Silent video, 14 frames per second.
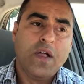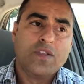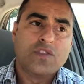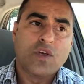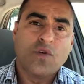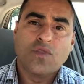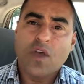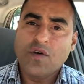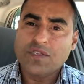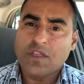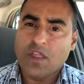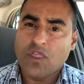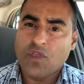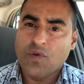So those
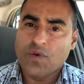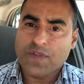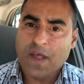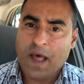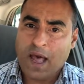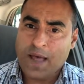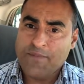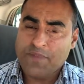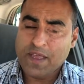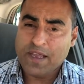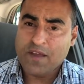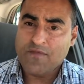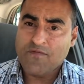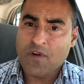are the thoughts that I'm
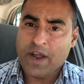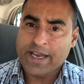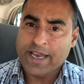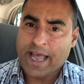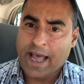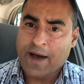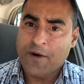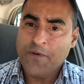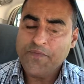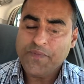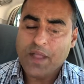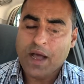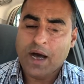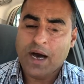thinking right now.
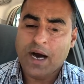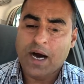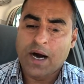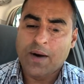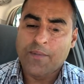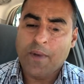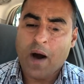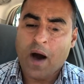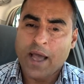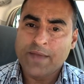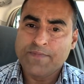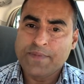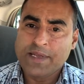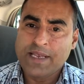
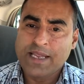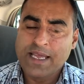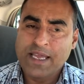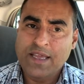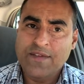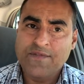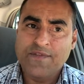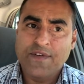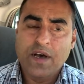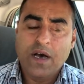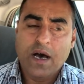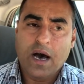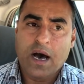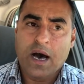I believe
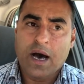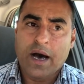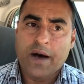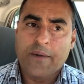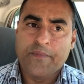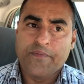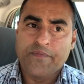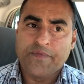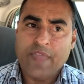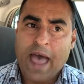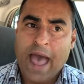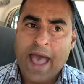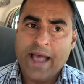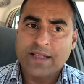
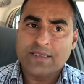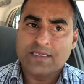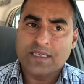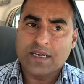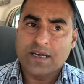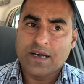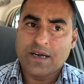that